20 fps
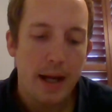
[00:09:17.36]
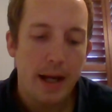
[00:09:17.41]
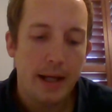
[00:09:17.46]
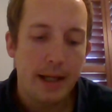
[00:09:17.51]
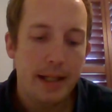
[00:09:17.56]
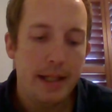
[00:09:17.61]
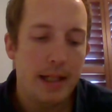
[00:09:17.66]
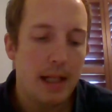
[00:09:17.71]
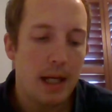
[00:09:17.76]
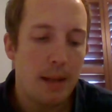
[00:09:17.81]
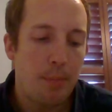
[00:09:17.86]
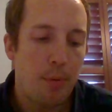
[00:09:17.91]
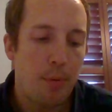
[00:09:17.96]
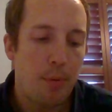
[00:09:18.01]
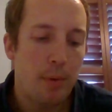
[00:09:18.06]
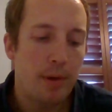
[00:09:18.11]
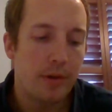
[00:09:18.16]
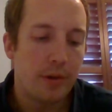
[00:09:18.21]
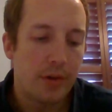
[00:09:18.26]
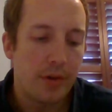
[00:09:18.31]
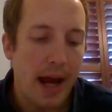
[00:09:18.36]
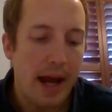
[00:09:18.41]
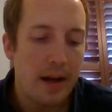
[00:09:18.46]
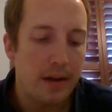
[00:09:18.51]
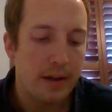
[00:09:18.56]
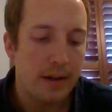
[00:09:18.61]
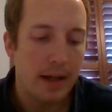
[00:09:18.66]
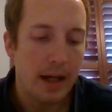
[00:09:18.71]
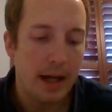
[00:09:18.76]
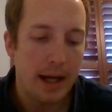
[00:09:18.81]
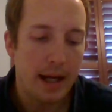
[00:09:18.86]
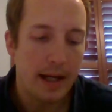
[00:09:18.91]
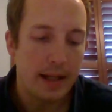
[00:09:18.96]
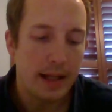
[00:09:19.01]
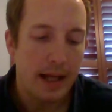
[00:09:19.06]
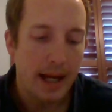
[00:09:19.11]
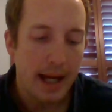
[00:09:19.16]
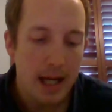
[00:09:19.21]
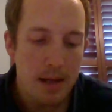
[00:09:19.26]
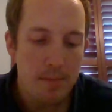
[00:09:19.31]
He appoints Zadok and
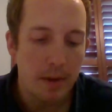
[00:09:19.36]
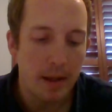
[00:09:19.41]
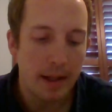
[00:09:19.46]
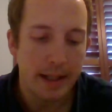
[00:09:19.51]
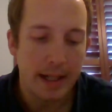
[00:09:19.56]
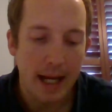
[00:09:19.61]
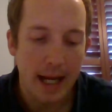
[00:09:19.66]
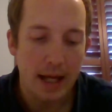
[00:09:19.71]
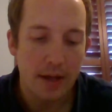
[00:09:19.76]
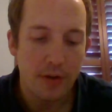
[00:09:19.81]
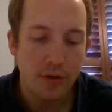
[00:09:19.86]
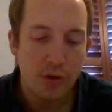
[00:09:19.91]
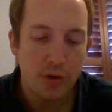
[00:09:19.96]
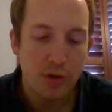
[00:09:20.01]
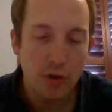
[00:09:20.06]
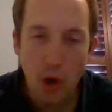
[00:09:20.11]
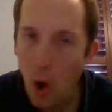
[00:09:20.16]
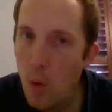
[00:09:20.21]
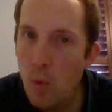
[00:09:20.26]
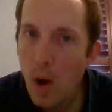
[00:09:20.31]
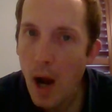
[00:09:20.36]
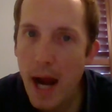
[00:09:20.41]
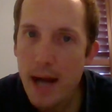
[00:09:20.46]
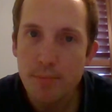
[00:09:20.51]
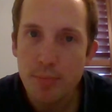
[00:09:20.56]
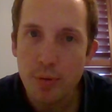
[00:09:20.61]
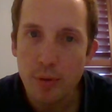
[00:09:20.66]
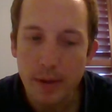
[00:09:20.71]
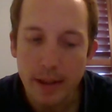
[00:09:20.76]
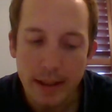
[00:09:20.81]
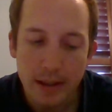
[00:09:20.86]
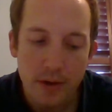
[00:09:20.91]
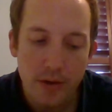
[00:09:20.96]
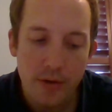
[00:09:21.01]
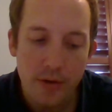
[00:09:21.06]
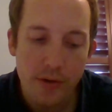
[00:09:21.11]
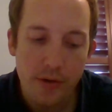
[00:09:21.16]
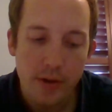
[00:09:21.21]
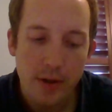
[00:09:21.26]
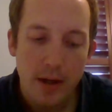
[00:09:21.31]
Ahimelech as co-high
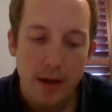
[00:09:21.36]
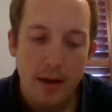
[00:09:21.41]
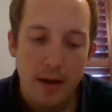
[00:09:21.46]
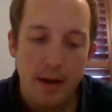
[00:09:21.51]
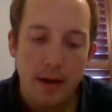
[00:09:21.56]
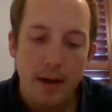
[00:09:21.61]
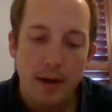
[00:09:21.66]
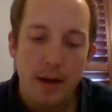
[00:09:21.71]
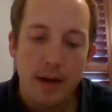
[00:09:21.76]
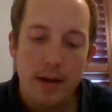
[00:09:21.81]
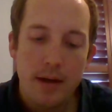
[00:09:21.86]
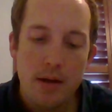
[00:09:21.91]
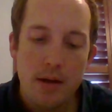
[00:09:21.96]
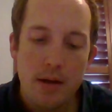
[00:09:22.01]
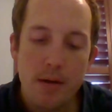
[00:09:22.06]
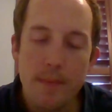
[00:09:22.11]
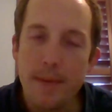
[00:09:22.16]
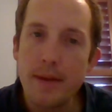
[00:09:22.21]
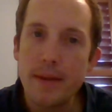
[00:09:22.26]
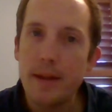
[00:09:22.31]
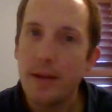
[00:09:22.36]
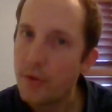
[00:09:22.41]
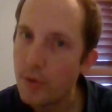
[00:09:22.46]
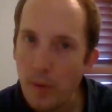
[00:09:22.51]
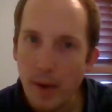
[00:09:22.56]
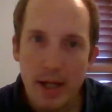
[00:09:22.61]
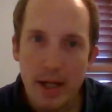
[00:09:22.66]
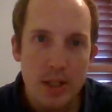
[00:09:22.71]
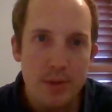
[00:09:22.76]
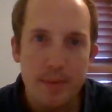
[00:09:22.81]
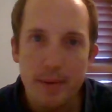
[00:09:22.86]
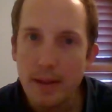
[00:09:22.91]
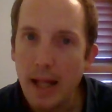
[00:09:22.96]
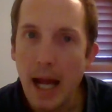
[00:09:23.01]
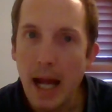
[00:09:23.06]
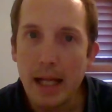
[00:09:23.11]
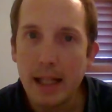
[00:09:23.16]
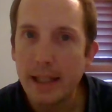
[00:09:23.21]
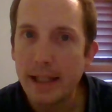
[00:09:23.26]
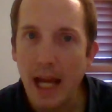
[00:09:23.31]
priests. This arrangement
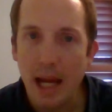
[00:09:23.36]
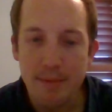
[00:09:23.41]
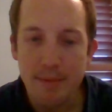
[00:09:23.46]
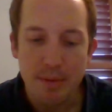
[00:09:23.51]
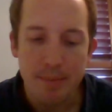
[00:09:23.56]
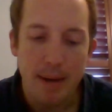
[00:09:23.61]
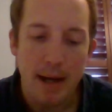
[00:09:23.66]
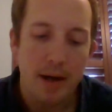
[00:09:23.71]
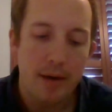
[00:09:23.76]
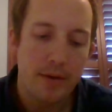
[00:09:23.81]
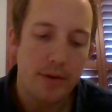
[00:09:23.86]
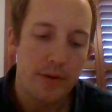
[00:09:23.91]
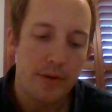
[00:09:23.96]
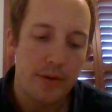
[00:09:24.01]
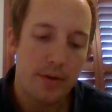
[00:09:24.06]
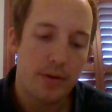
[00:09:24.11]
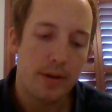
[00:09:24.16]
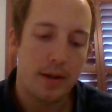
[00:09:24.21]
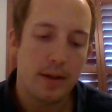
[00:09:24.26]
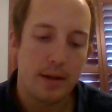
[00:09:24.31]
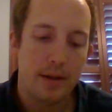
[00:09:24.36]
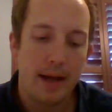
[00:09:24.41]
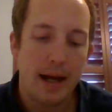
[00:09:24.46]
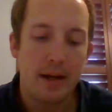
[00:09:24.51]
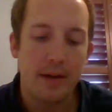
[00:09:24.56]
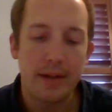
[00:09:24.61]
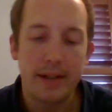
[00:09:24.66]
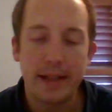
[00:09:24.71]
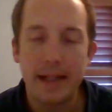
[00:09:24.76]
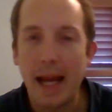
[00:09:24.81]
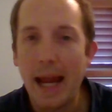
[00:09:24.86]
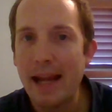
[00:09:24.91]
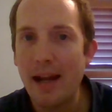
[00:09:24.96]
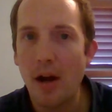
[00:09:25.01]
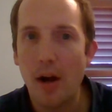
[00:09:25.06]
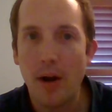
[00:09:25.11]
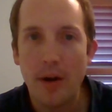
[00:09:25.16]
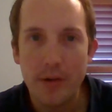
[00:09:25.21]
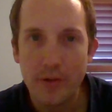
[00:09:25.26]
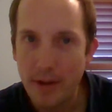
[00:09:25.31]
likely came about out of the
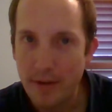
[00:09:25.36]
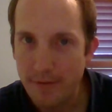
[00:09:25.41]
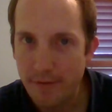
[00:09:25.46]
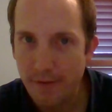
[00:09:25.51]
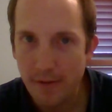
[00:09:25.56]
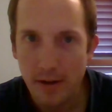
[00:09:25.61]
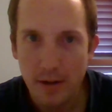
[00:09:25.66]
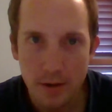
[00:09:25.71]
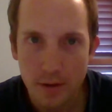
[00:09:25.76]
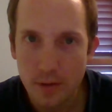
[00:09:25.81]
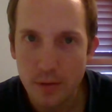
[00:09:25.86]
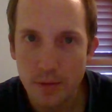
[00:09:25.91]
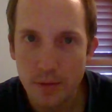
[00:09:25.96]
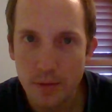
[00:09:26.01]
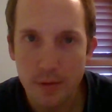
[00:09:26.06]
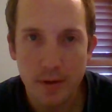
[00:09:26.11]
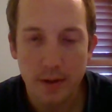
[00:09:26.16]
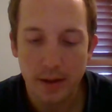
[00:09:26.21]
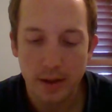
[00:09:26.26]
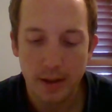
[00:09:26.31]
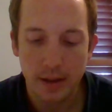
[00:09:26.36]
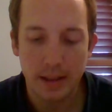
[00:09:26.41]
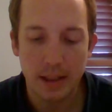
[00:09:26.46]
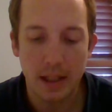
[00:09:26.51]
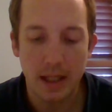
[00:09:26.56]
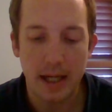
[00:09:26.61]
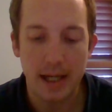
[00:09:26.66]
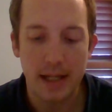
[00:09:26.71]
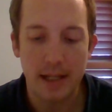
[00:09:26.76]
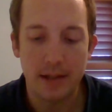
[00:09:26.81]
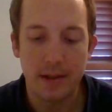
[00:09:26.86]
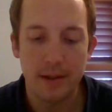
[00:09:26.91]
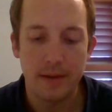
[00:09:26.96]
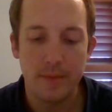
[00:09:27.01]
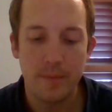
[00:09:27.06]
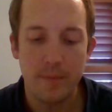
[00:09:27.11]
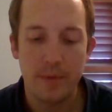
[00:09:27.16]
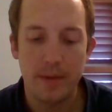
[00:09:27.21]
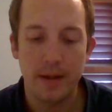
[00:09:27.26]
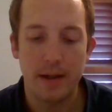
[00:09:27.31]
chaos that followed Eli
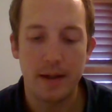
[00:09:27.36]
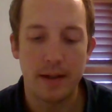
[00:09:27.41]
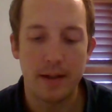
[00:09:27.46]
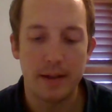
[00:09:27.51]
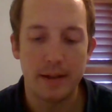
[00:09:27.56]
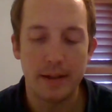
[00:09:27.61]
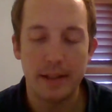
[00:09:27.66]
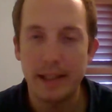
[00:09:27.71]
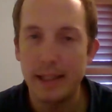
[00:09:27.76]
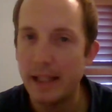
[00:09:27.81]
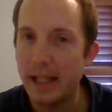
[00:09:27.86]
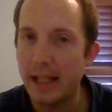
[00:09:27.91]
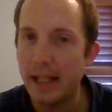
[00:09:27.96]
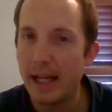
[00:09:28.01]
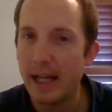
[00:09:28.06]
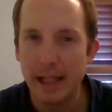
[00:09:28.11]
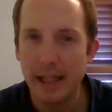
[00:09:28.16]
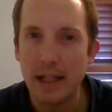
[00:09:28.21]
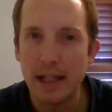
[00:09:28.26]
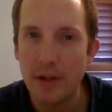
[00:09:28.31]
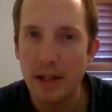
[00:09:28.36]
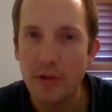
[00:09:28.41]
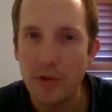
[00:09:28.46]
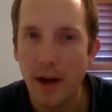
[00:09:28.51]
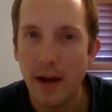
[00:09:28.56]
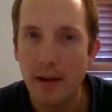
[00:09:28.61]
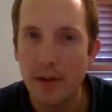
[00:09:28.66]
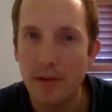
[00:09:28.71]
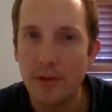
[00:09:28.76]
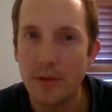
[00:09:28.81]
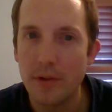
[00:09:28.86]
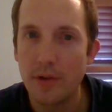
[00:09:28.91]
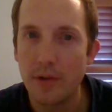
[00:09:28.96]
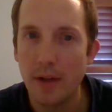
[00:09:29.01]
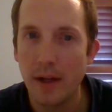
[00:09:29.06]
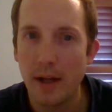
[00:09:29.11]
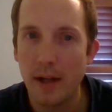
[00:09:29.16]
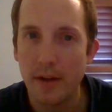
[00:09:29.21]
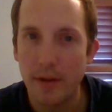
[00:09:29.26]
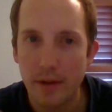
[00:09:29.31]
and his
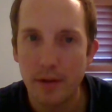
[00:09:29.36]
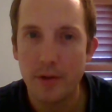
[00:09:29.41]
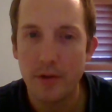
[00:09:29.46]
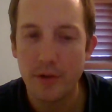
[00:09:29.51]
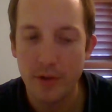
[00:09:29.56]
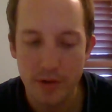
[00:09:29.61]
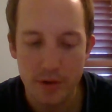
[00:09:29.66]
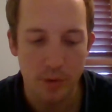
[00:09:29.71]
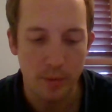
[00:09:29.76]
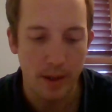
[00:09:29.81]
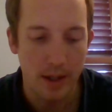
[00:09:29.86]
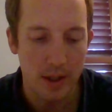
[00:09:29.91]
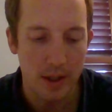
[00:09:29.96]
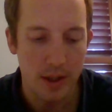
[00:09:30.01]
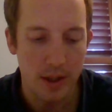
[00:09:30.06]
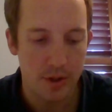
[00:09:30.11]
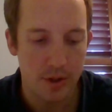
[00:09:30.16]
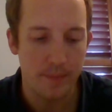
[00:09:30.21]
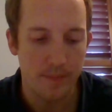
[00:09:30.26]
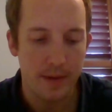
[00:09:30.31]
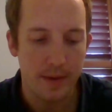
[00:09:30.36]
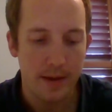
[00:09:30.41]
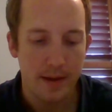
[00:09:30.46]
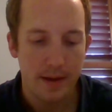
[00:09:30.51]
sons and their situation.